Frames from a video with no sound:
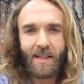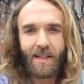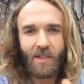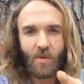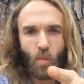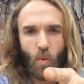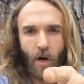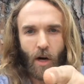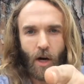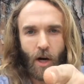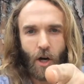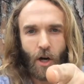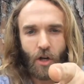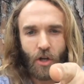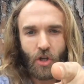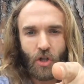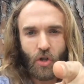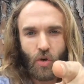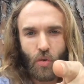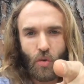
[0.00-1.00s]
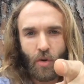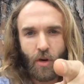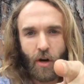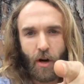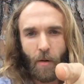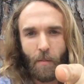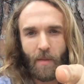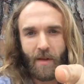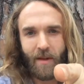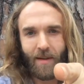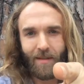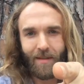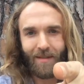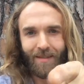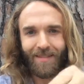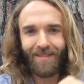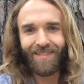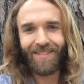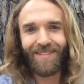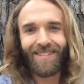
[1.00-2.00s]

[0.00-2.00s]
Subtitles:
is where you come in.